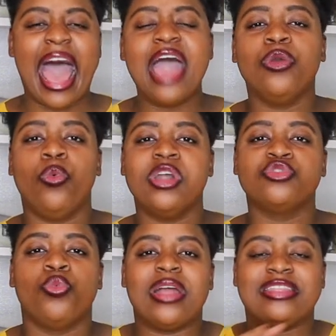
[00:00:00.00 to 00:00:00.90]
I
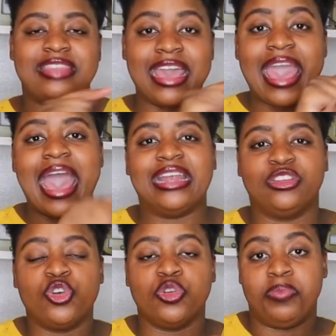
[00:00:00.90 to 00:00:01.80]
wish what they
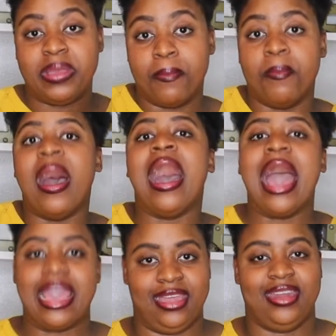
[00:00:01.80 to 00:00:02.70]
had could be
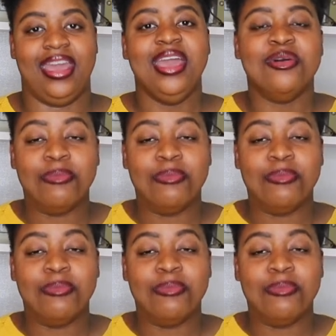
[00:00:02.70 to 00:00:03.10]
mine,